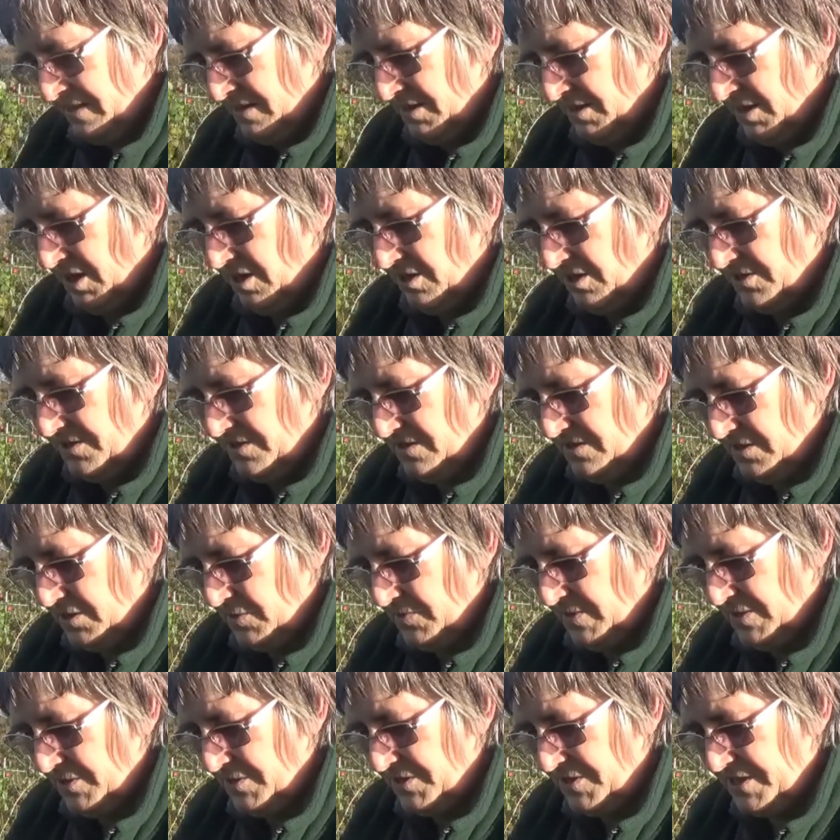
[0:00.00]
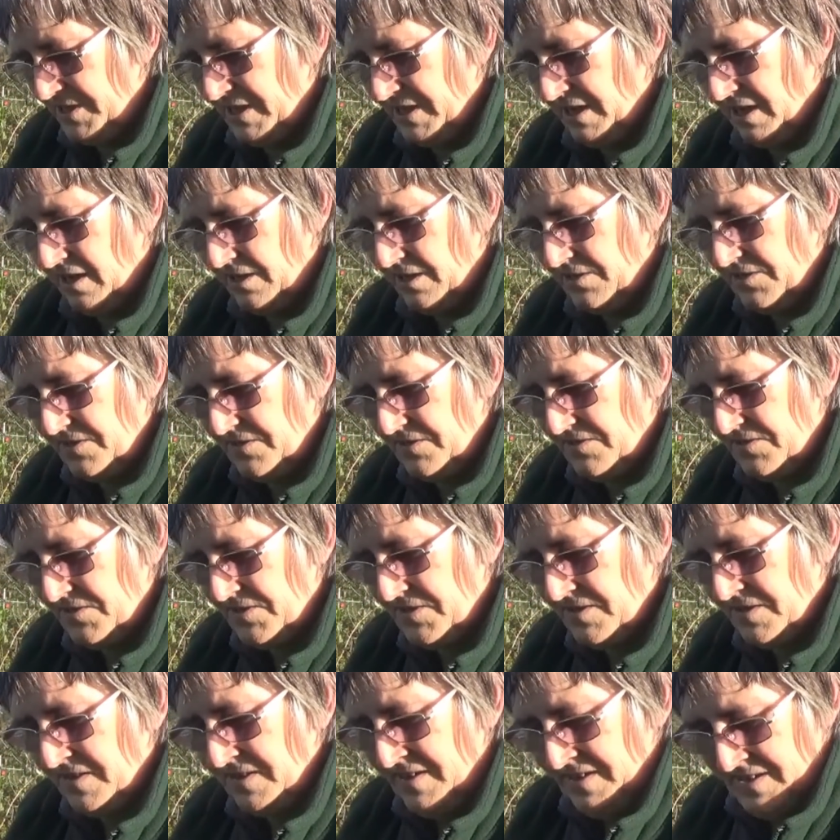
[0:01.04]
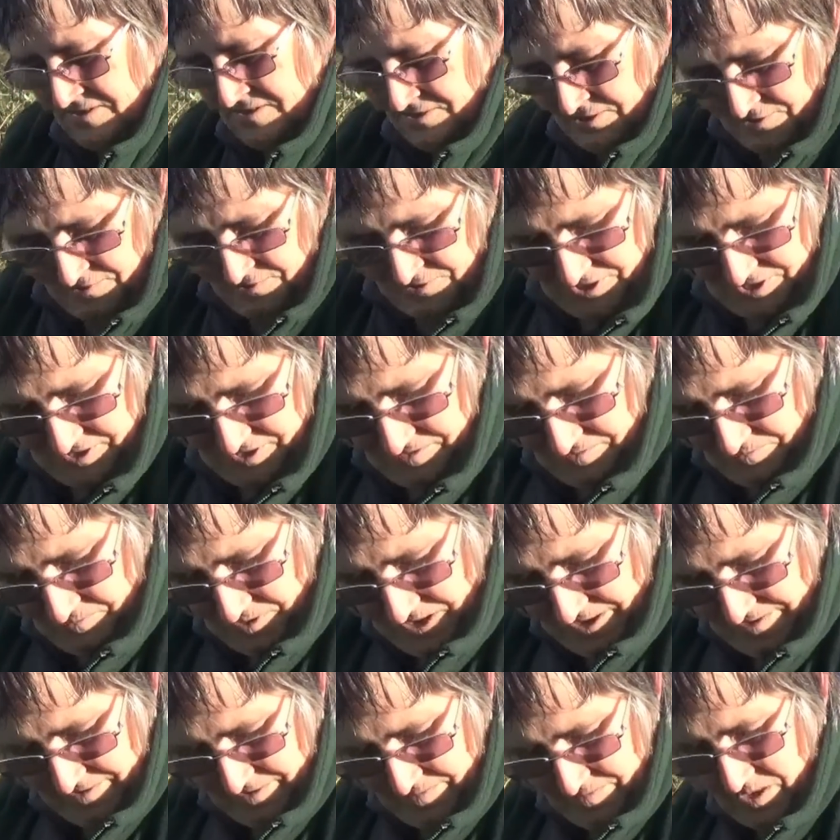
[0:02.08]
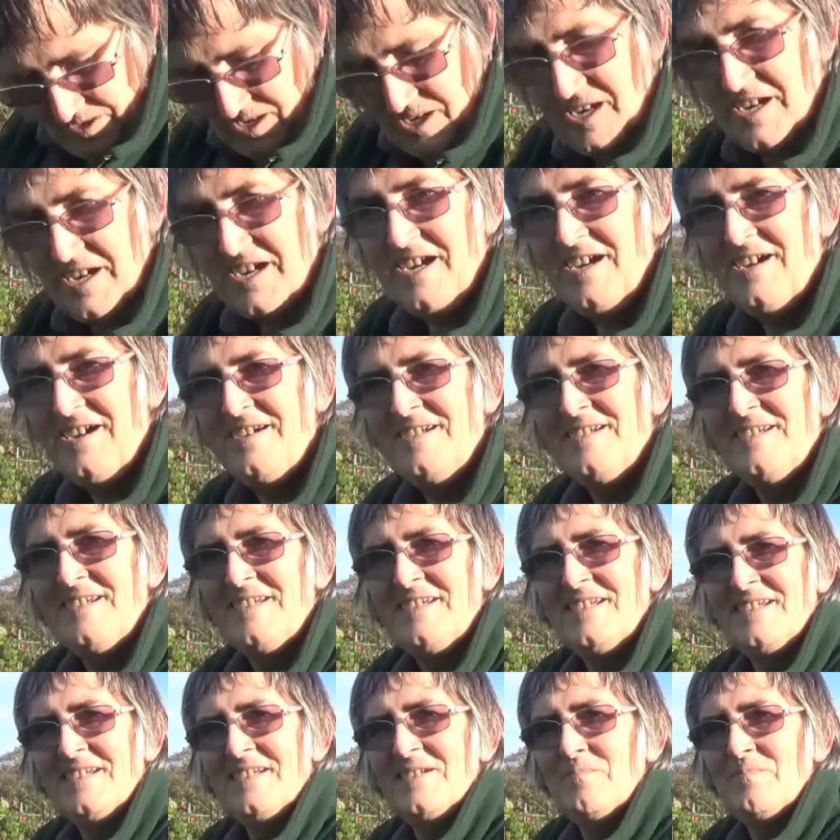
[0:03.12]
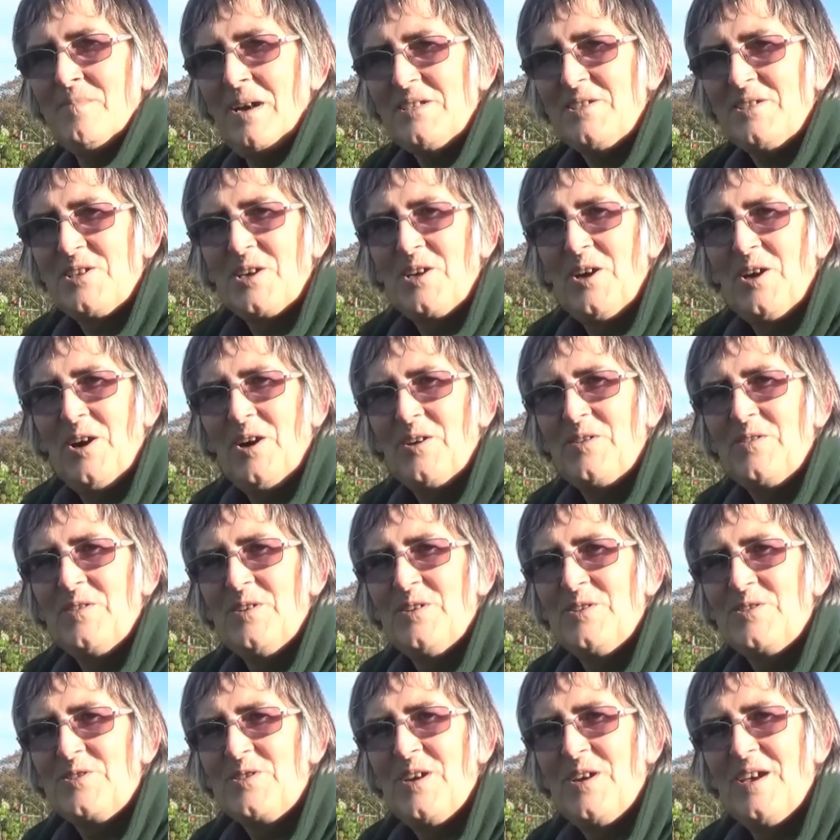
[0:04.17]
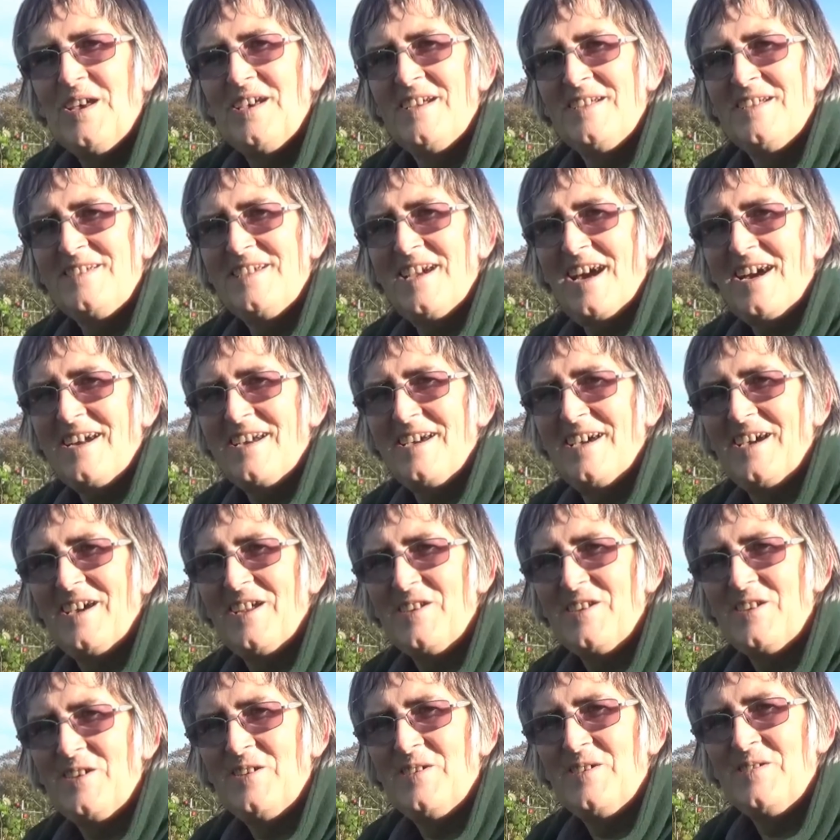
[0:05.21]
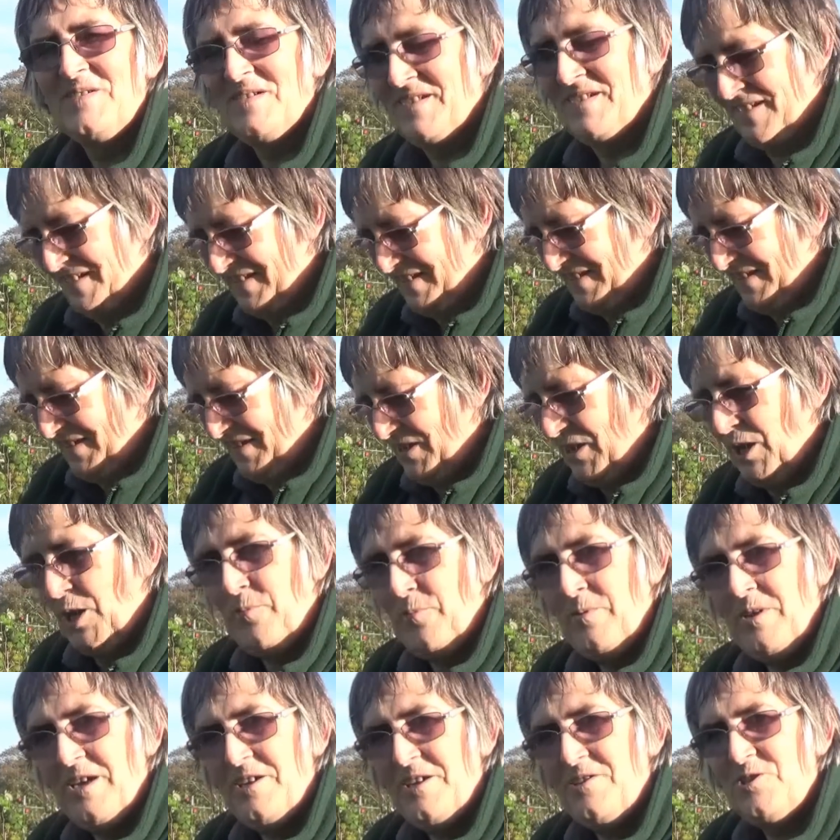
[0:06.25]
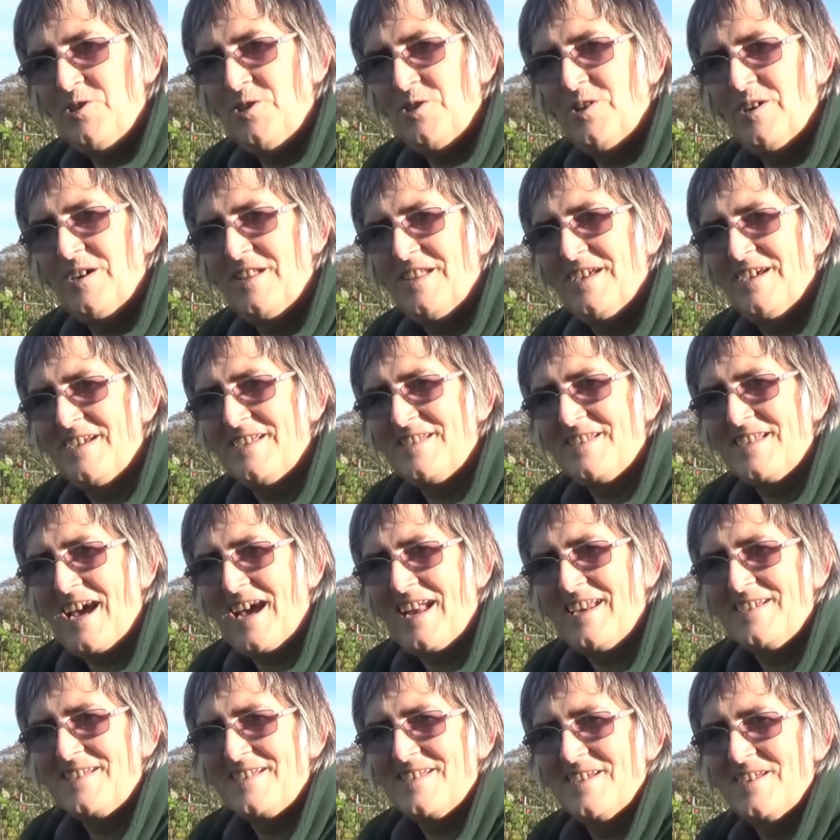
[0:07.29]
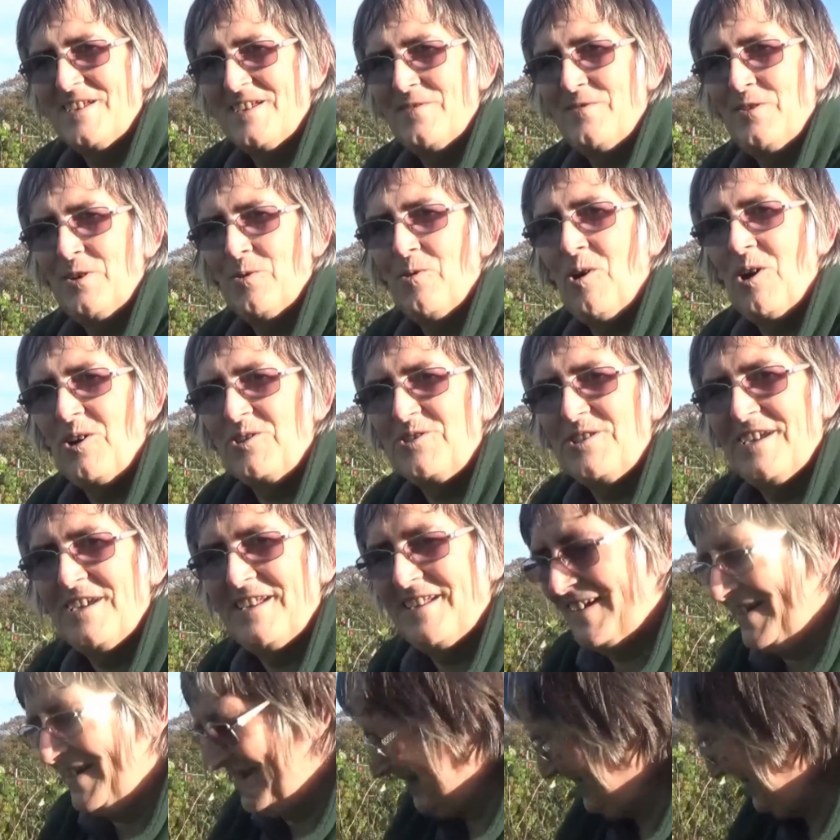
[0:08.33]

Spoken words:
garden, community gardens, wearing my Master Gardener's jacket. Hope you enjoy this, Alison, if you're watching.